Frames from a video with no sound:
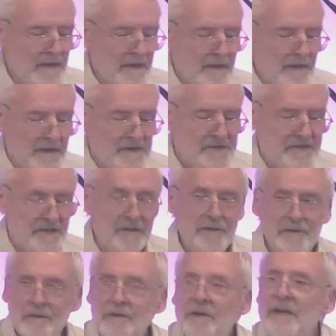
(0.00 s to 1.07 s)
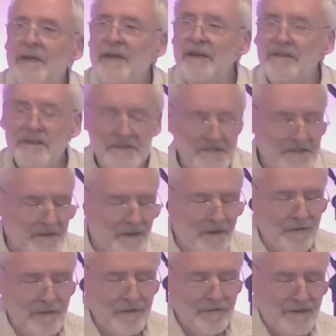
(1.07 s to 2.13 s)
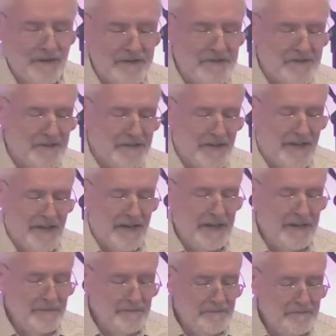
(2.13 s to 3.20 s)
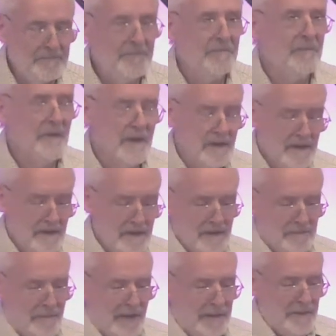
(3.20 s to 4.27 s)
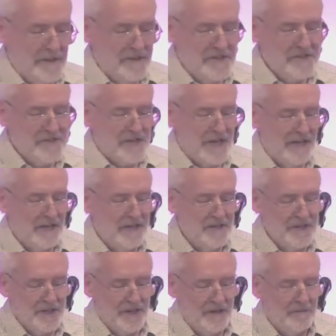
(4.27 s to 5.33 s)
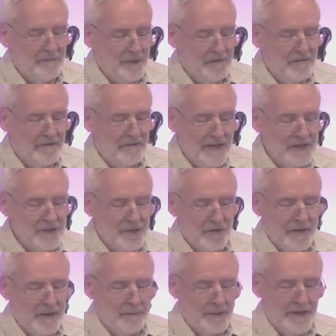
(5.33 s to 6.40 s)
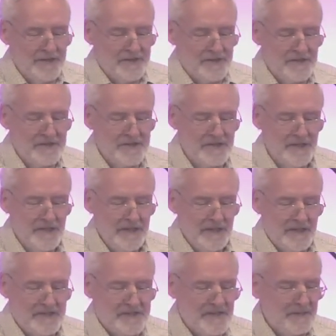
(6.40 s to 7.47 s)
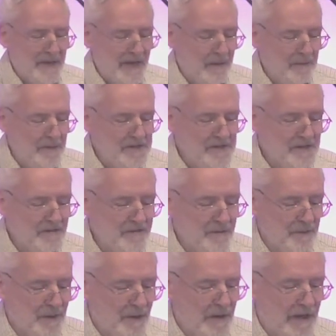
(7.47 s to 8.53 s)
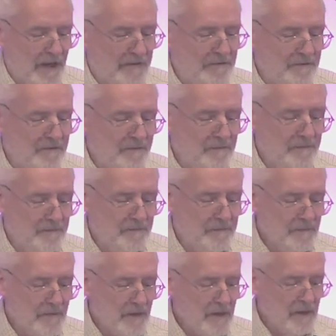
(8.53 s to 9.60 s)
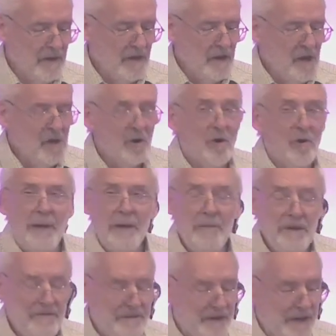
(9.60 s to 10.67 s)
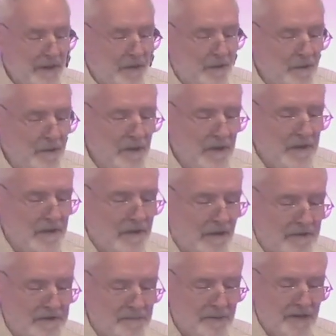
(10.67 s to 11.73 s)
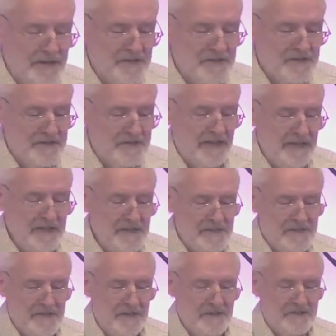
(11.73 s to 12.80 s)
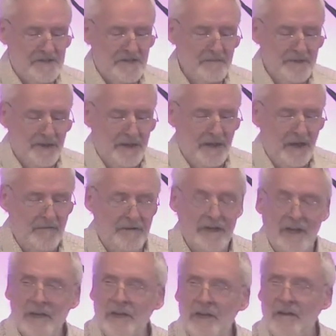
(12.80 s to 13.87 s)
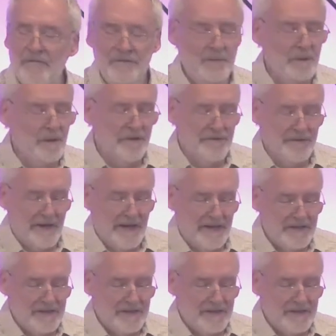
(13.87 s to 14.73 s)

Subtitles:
So here is the call for us today. Maybe this challenging but reassuring presence is somehow missing from your life. Or maybe for you, God's presence is something of an uncomfortable threat.